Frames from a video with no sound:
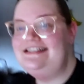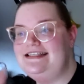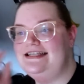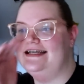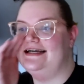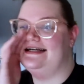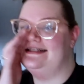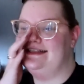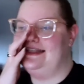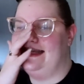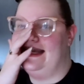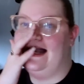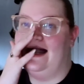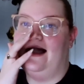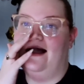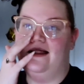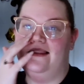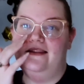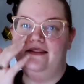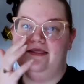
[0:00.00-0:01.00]
it, cause like,
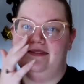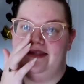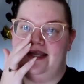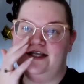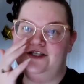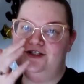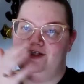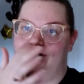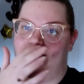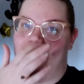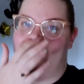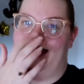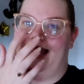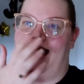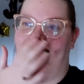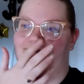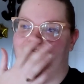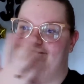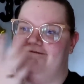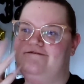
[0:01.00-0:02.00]
yesterday,
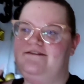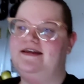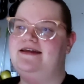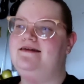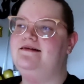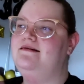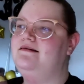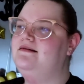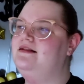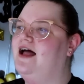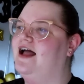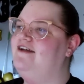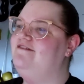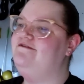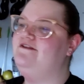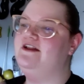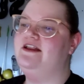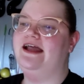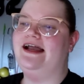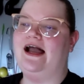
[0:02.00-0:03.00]
I feel
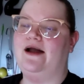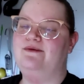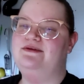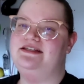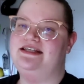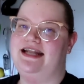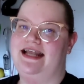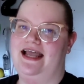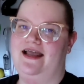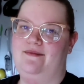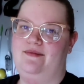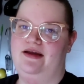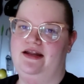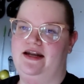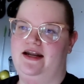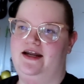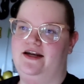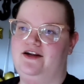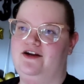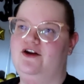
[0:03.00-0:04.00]
like I was
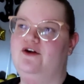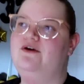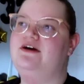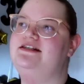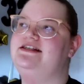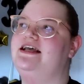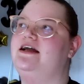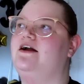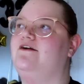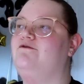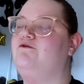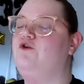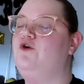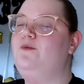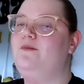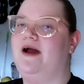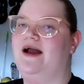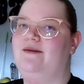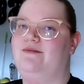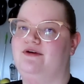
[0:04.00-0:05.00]
inhibited, you know, because like for
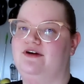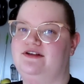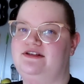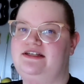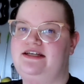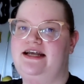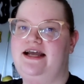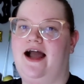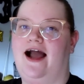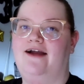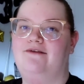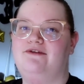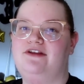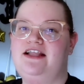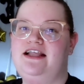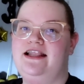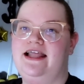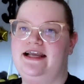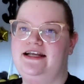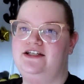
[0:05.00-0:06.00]
my birthday, I
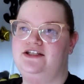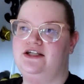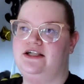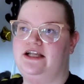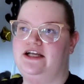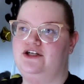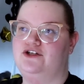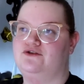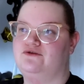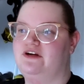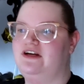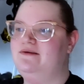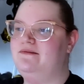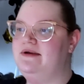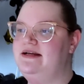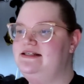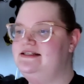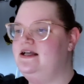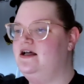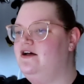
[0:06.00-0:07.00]
really like to like treat
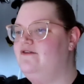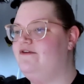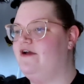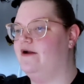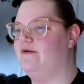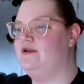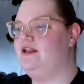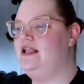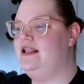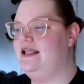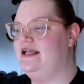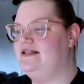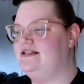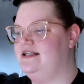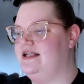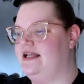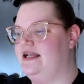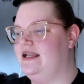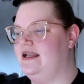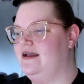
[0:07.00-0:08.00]
myself. I really like
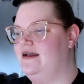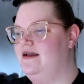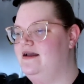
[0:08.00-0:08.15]
to like